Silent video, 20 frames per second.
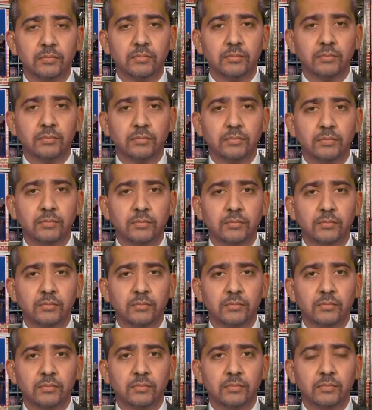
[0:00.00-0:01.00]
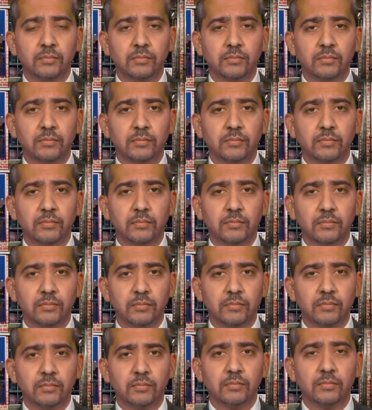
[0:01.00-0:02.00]

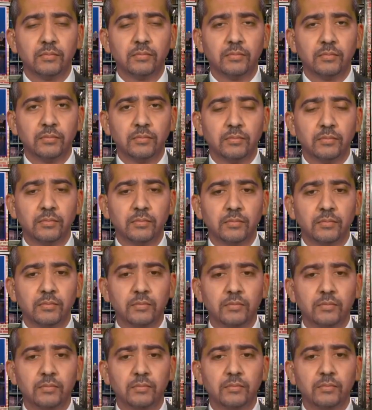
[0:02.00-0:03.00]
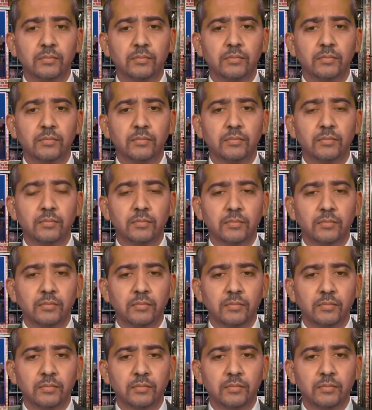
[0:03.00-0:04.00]

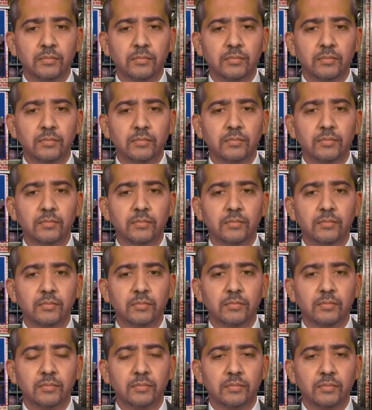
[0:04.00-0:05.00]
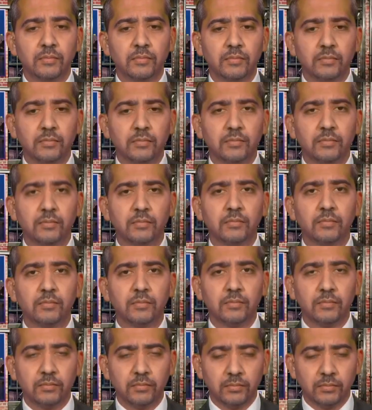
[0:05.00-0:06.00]

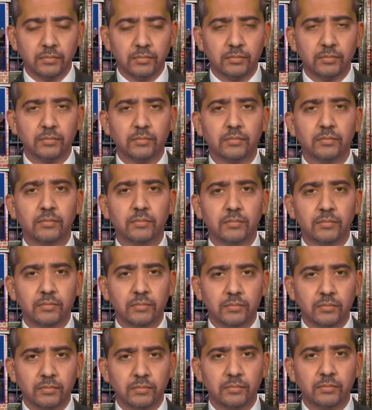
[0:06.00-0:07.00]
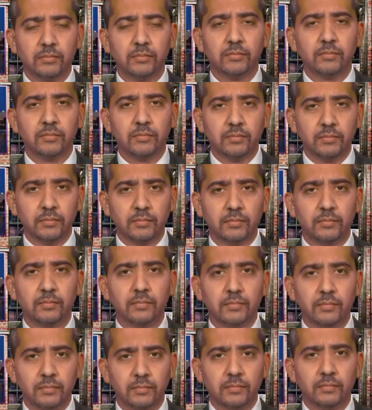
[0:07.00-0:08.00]
[no speech]